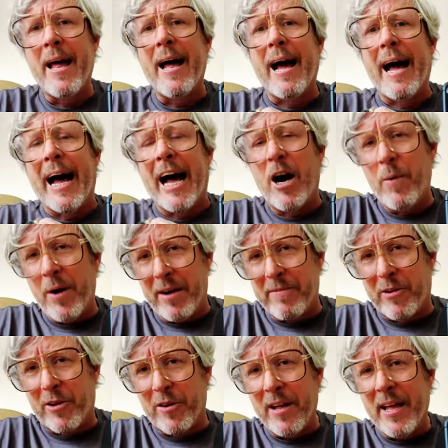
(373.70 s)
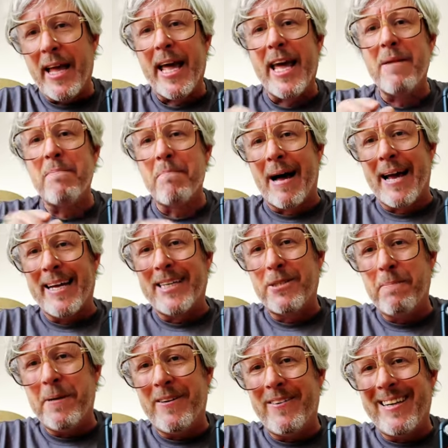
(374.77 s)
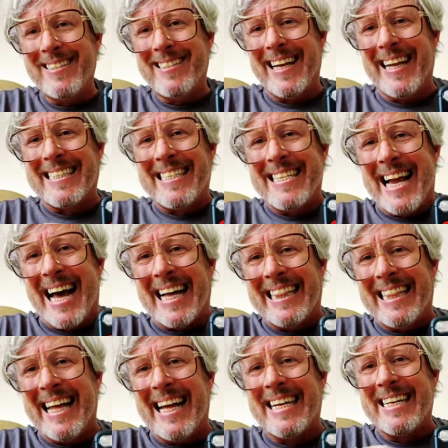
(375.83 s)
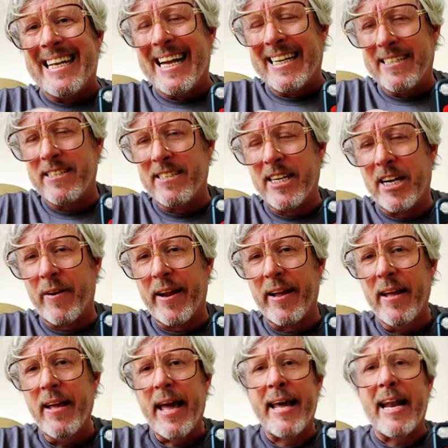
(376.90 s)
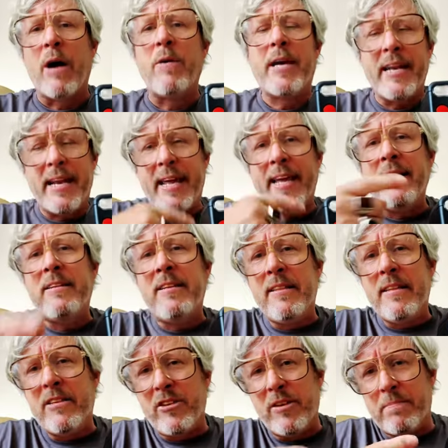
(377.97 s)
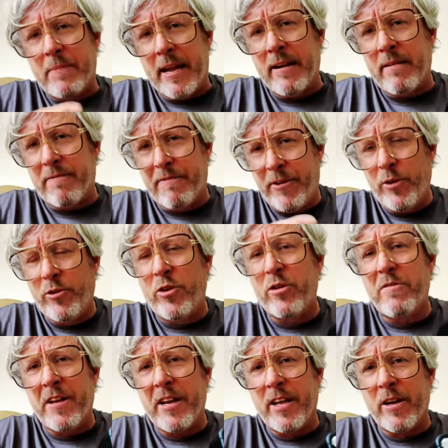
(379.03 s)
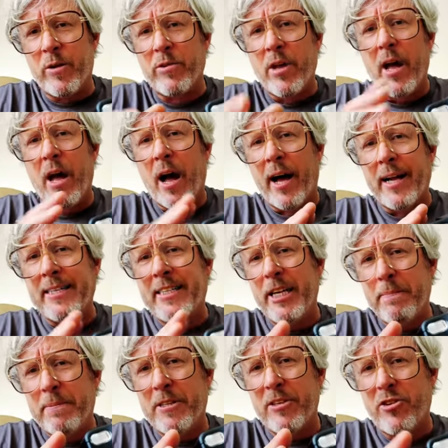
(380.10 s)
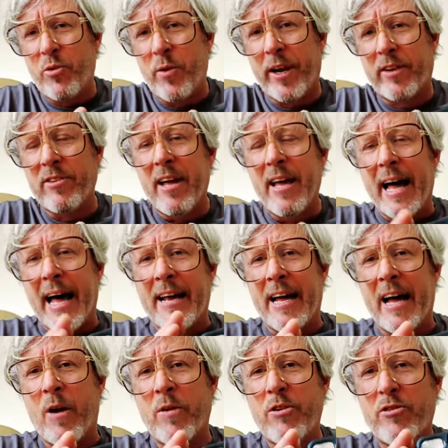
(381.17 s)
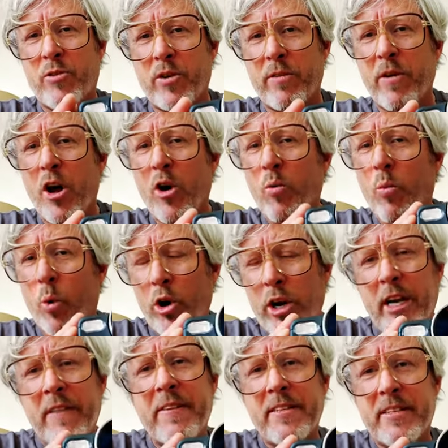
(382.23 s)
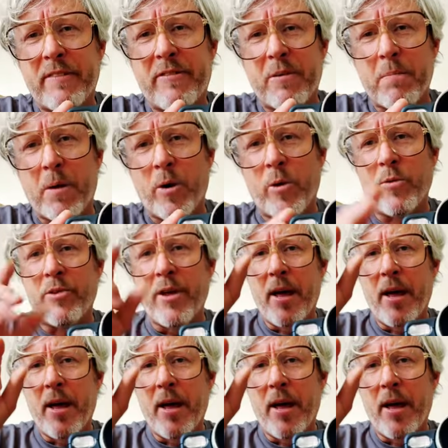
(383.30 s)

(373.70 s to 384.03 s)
However, in my experience, it's not that necessary. And I'll get into this in, in, future videos on tips and tricks on how to sort of work in the different modes